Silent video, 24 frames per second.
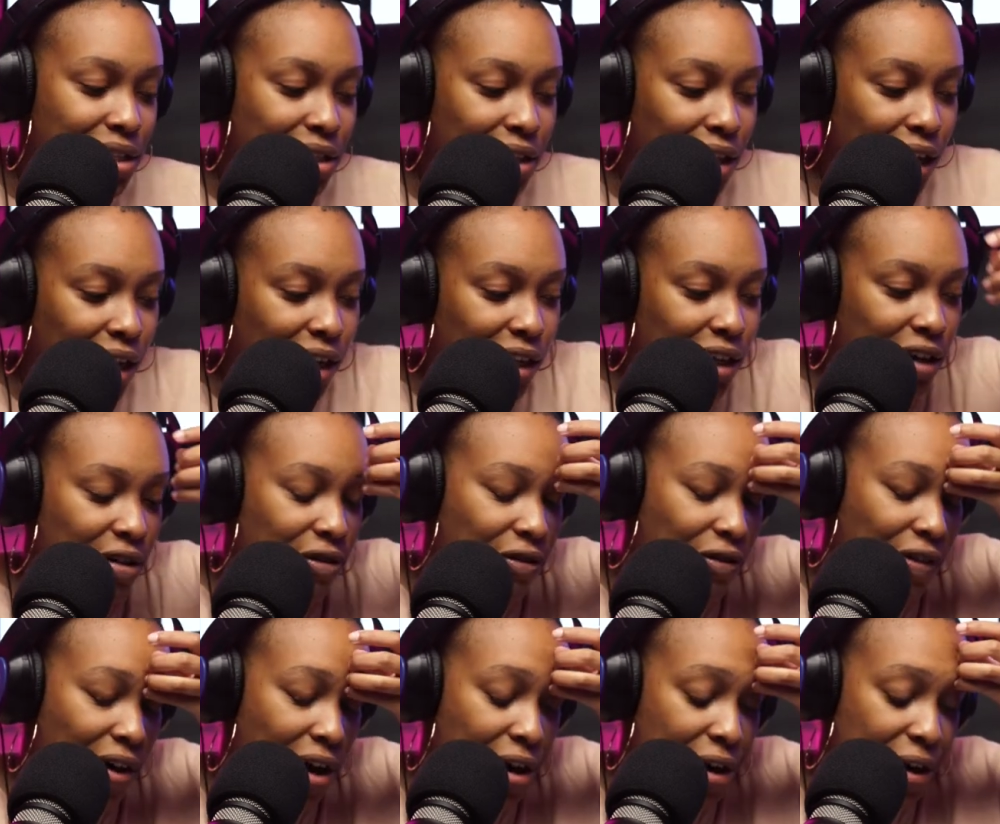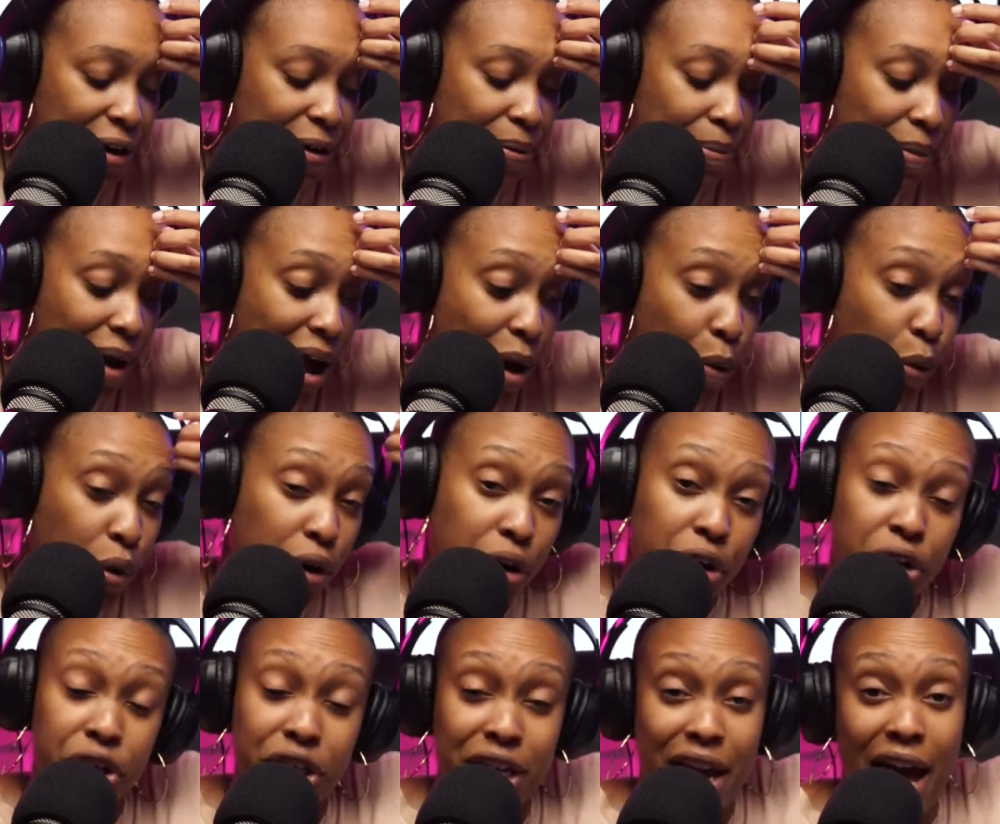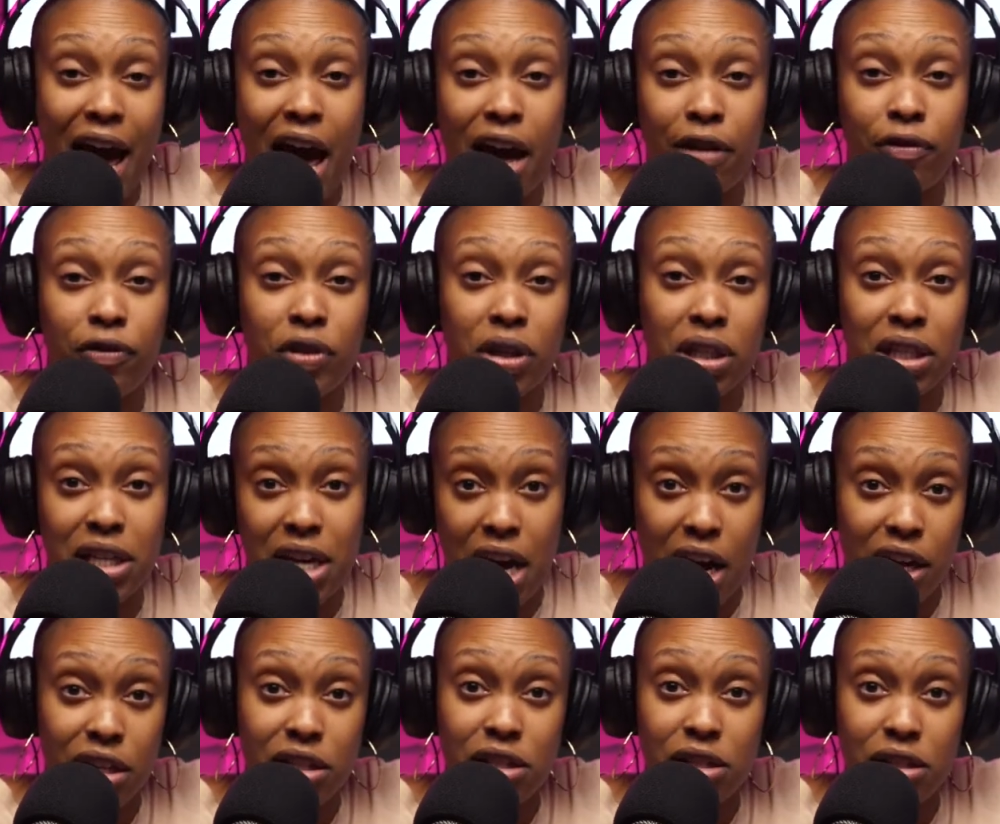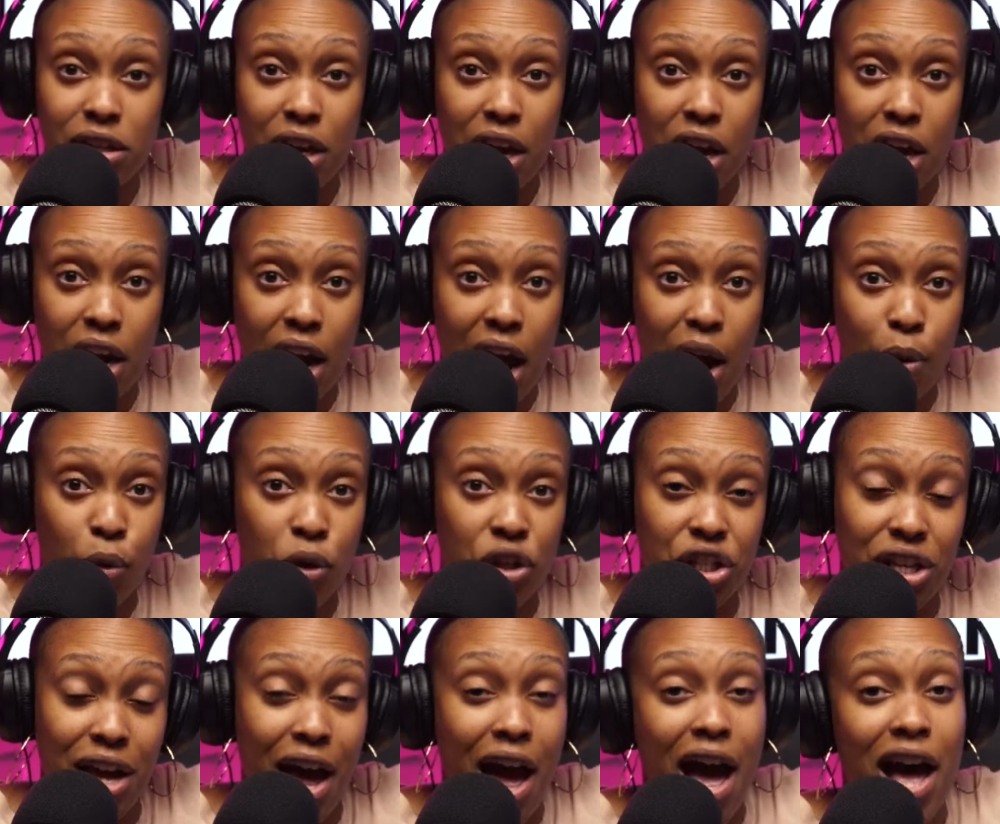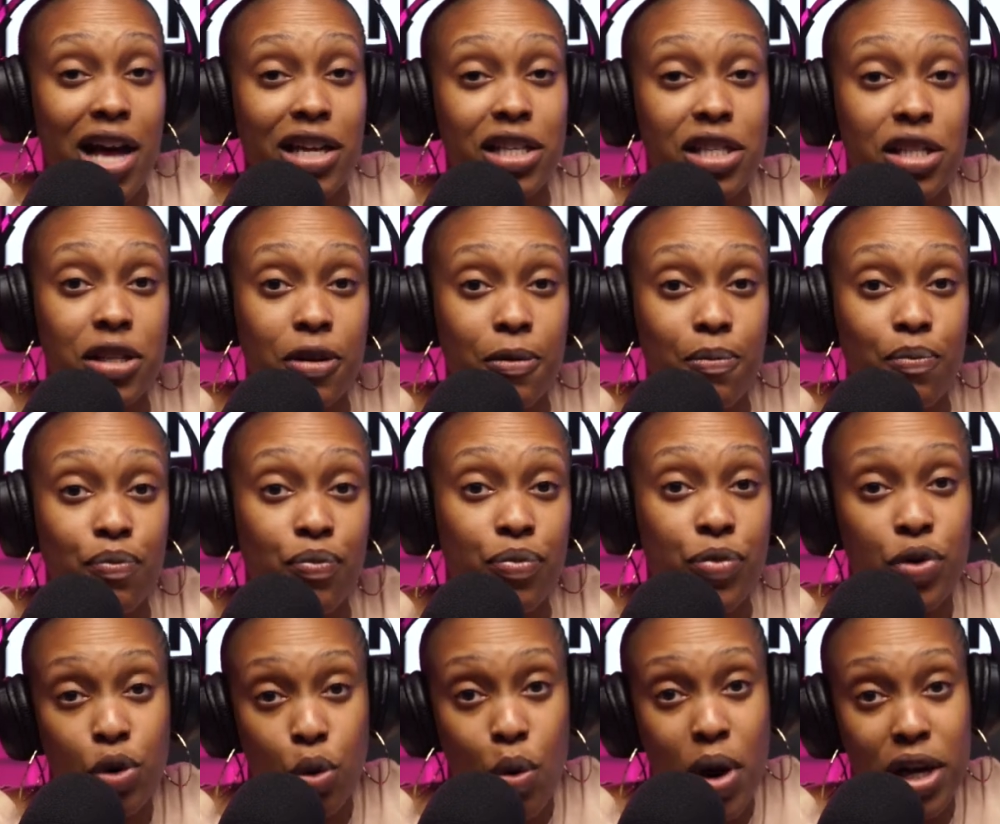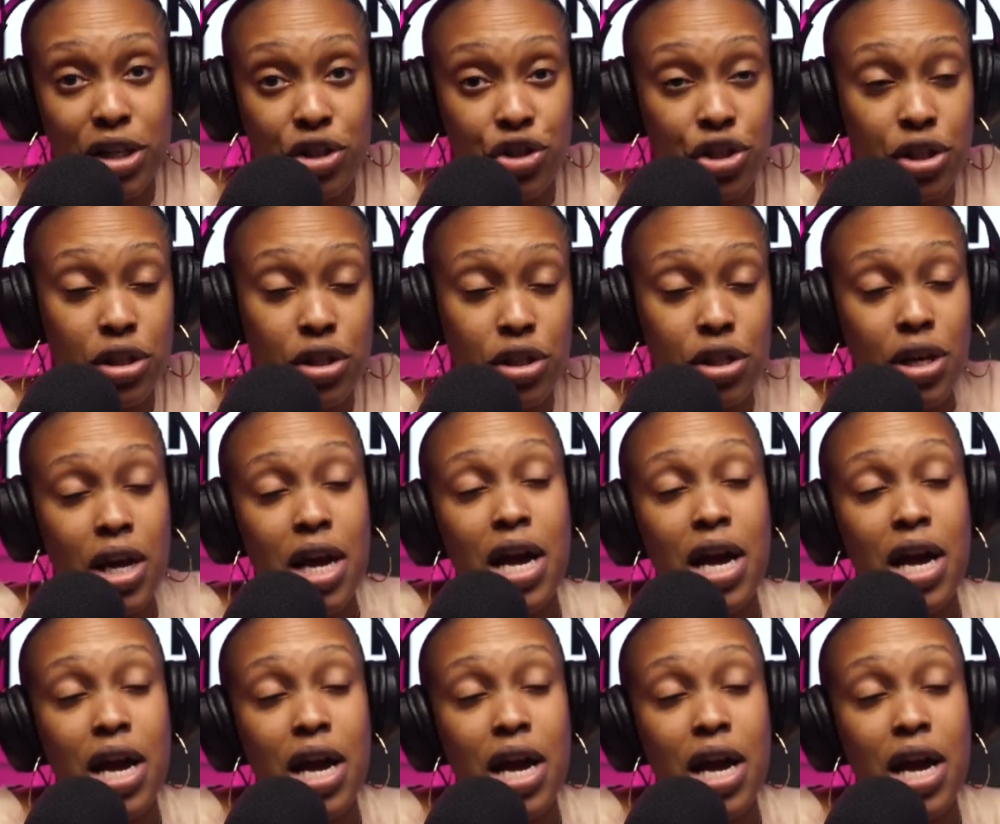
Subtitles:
Like if I were to have a guest and I were to ask them the questions.